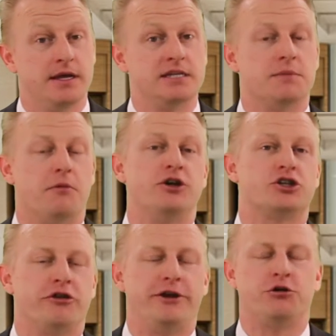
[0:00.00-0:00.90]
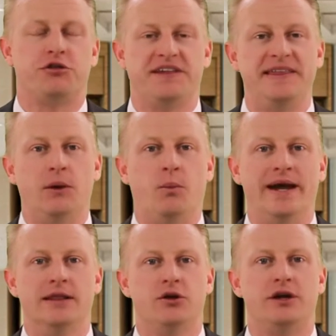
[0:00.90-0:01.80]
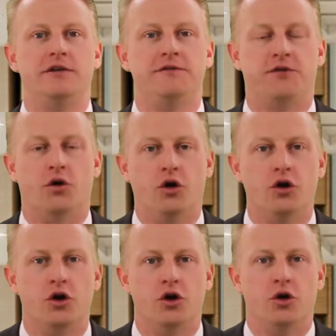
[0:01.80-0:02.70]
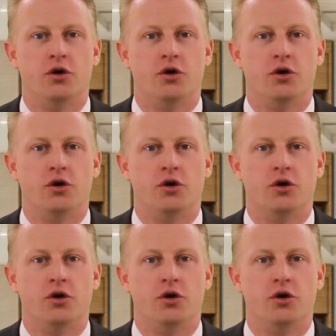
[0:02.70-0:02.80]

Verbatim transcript: is the most critical thing that we're looking for